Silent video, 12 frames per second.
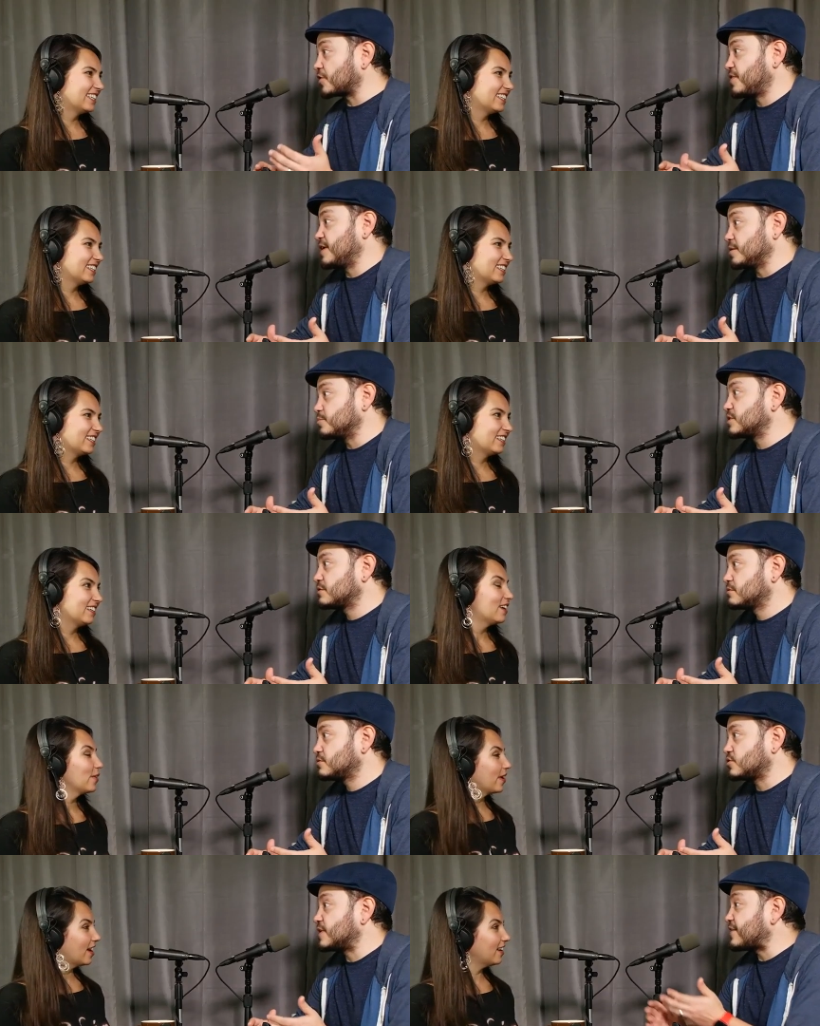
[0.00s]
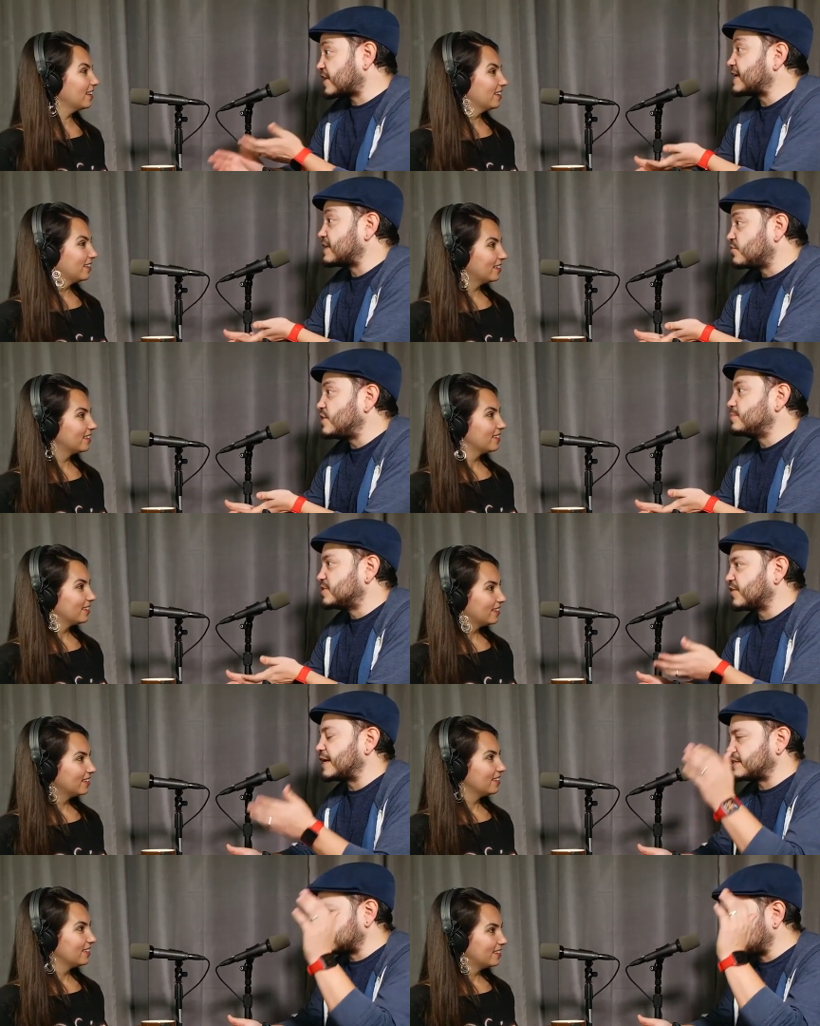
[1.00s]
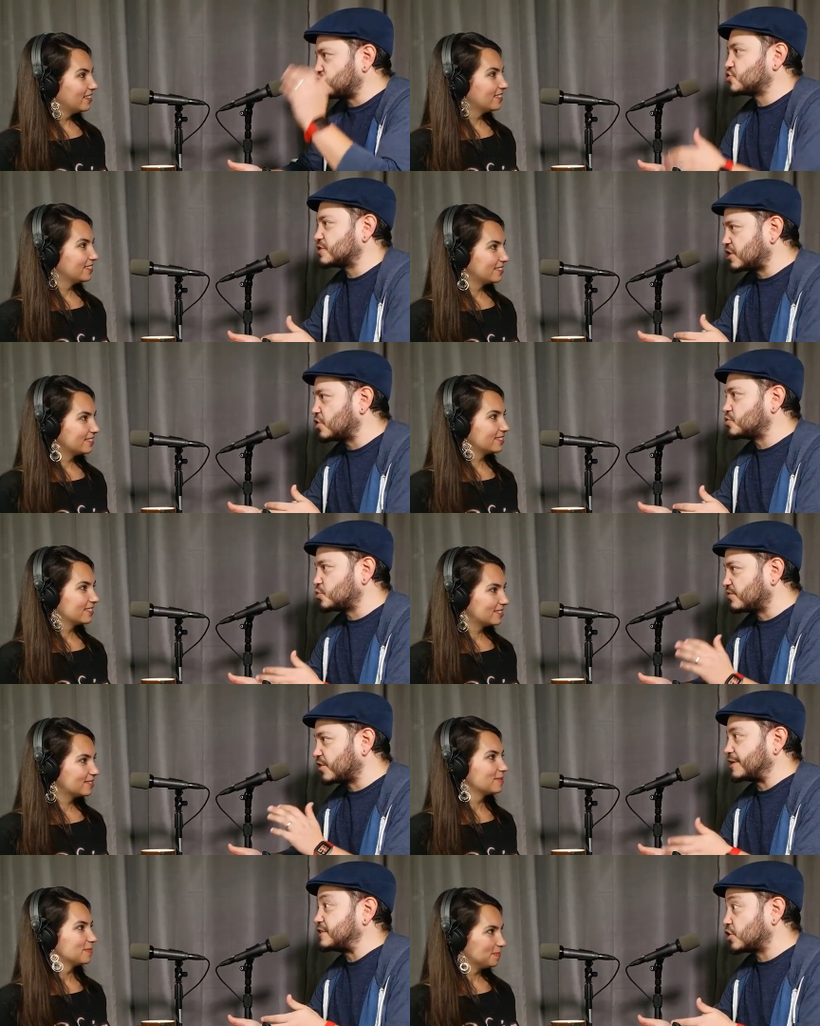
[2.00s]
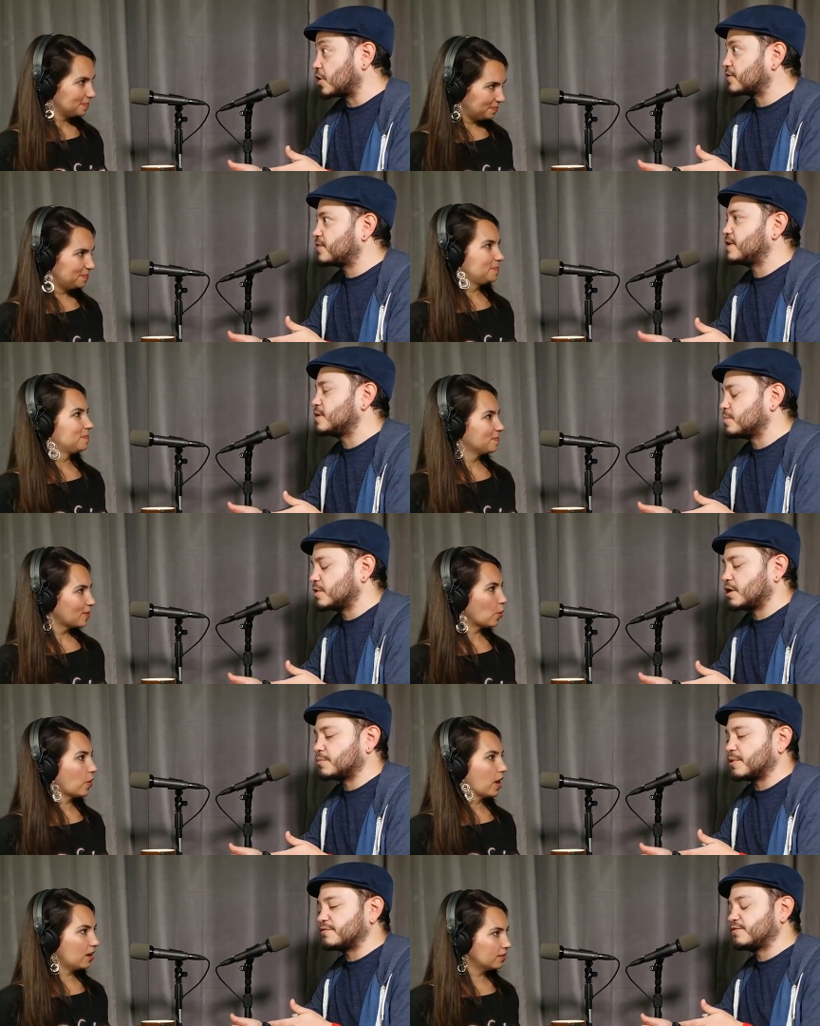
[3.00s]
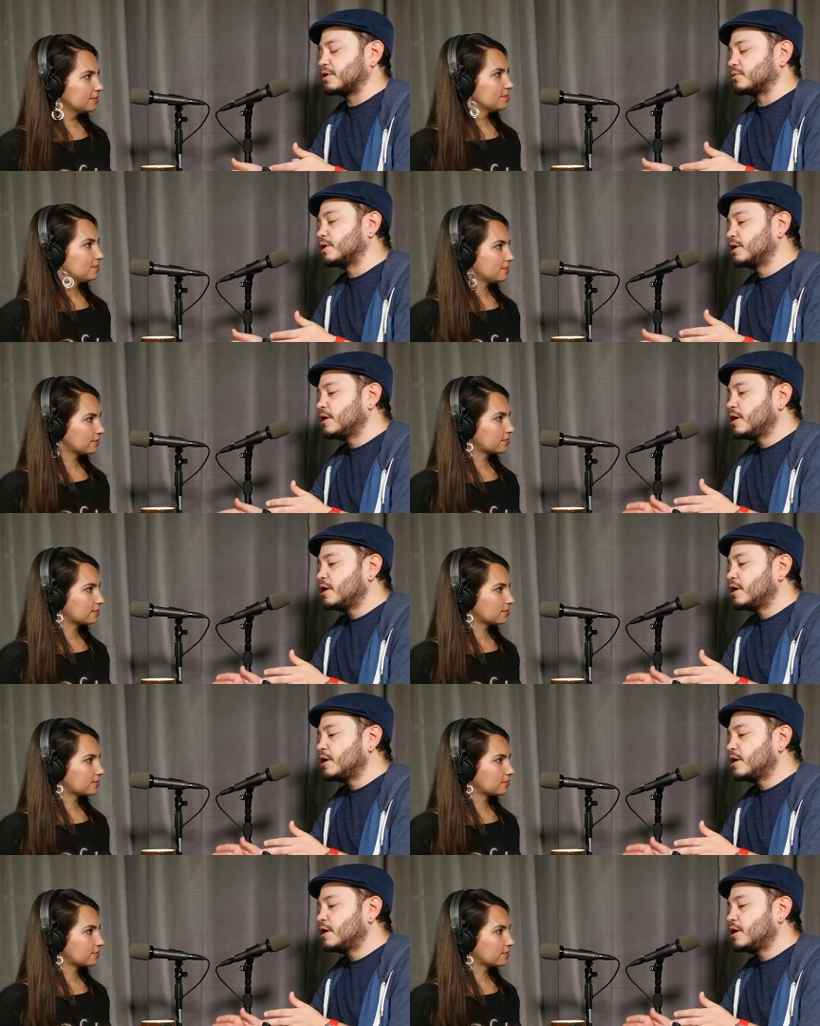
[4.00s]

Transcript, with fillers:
Speaker 1: themes. Okay. So now that I can theme devices, I usually go to a very dark theme okay. on my phone.